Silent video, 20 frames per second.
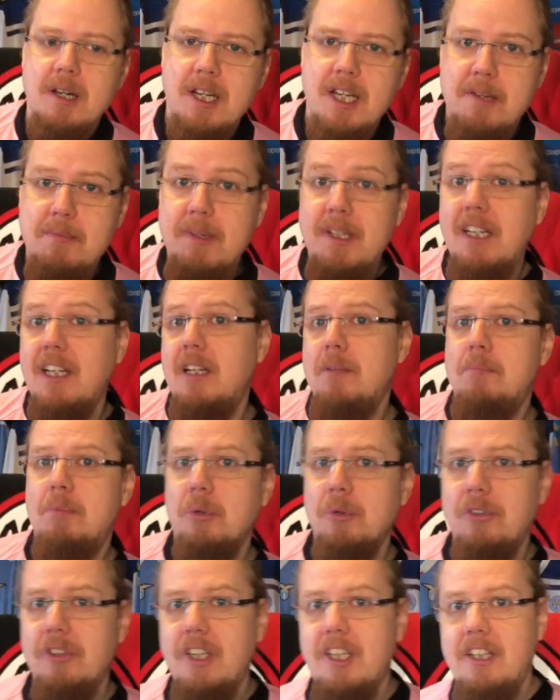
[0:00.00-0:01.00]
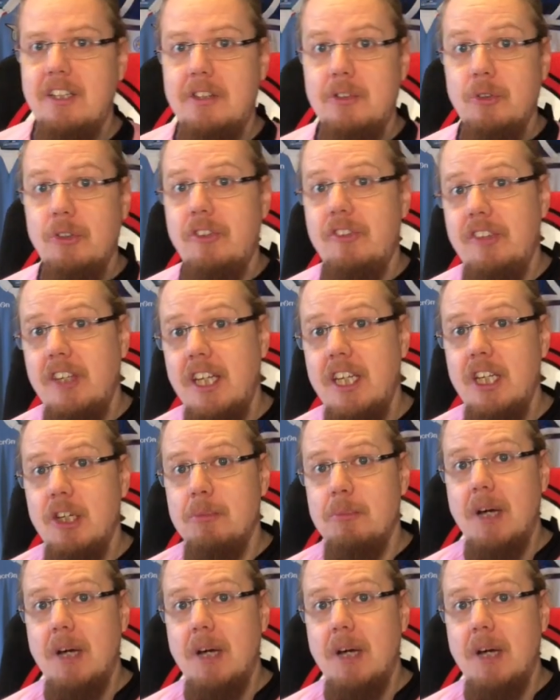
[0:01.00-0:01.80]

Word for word: immediately put into the stadium.